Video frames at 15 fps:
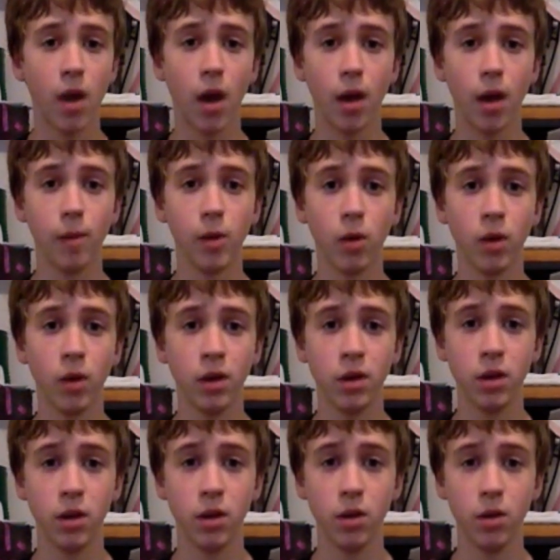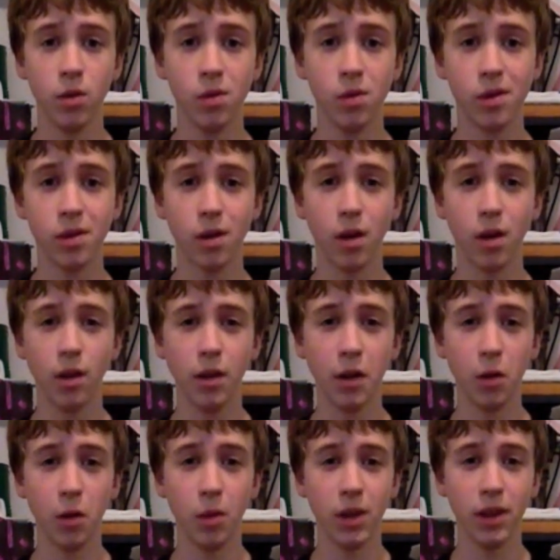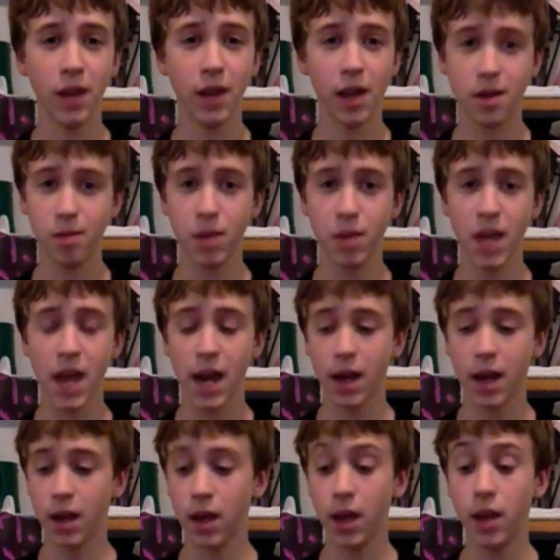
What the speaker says: I'm going to use a little bit less black